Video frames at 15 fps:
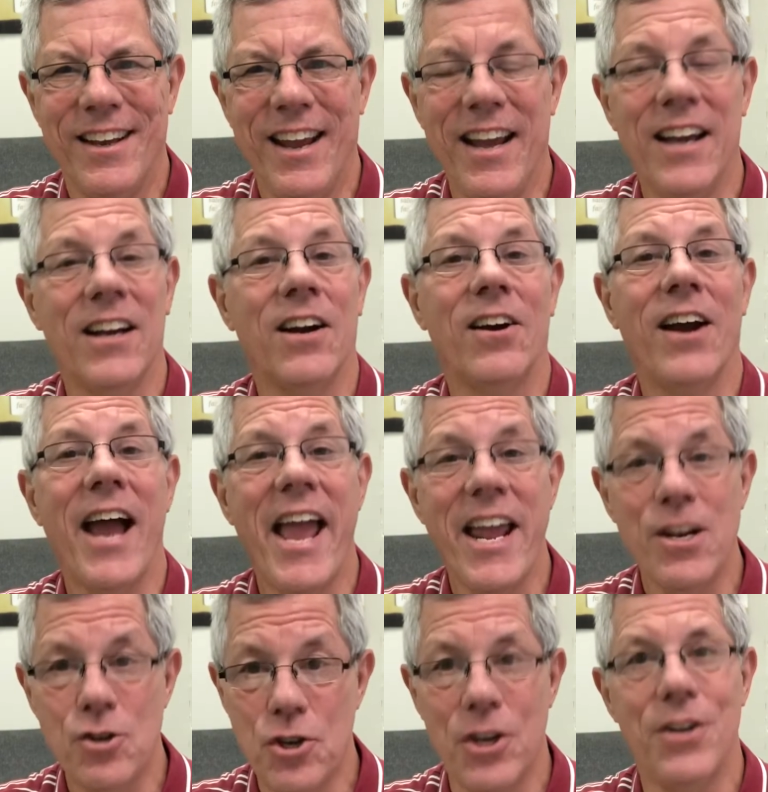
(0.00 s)
in our
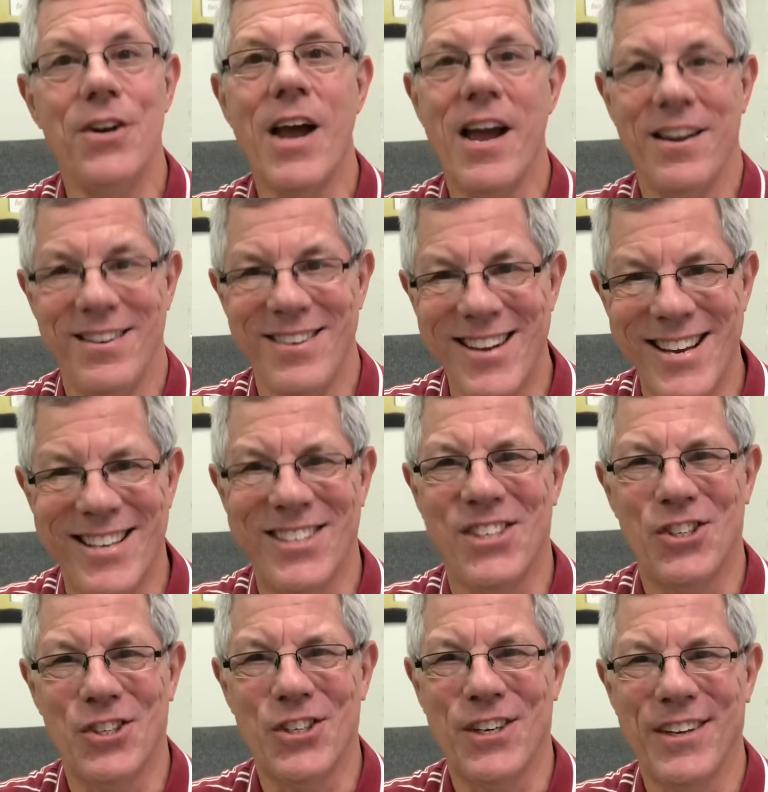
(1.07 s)

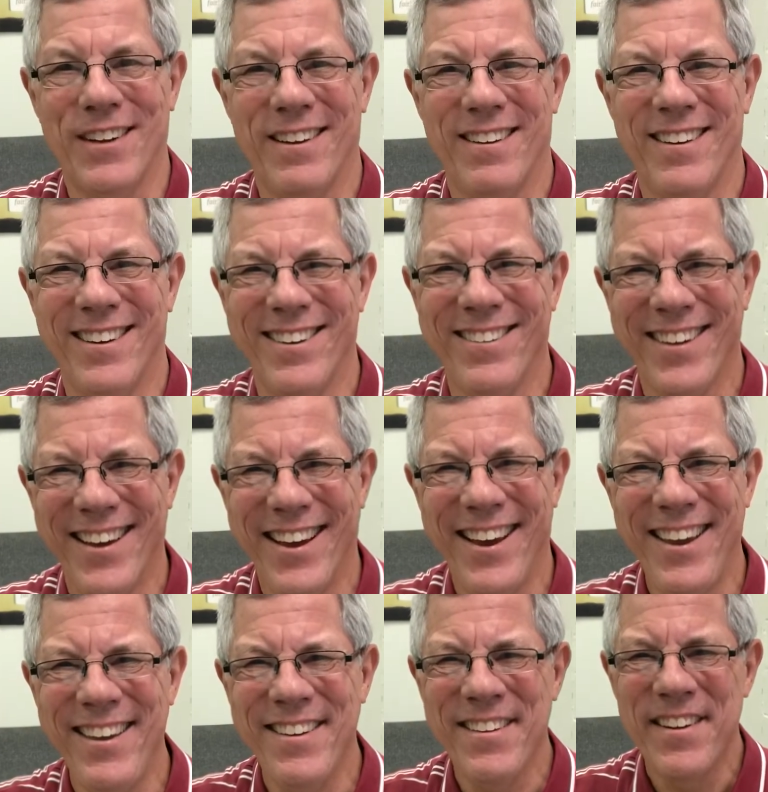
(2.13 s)
agedness,
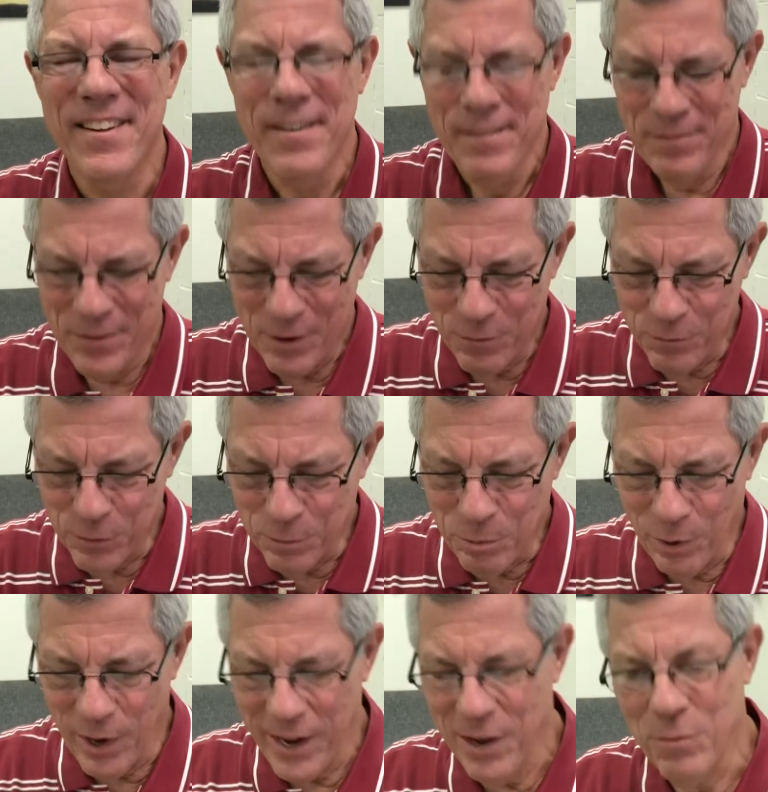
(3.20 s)
okay? If we're
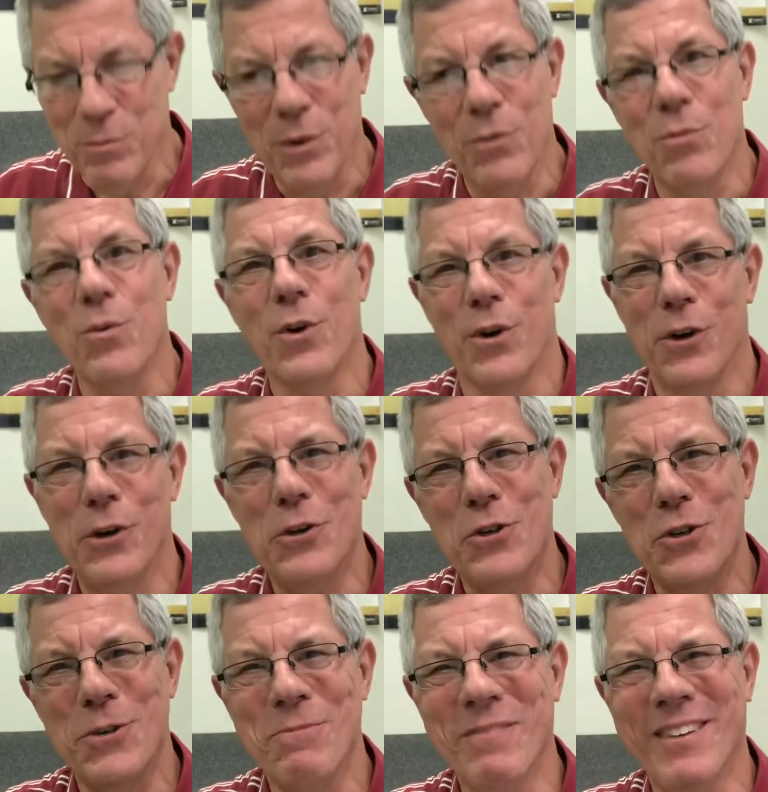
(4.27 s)
playing with words.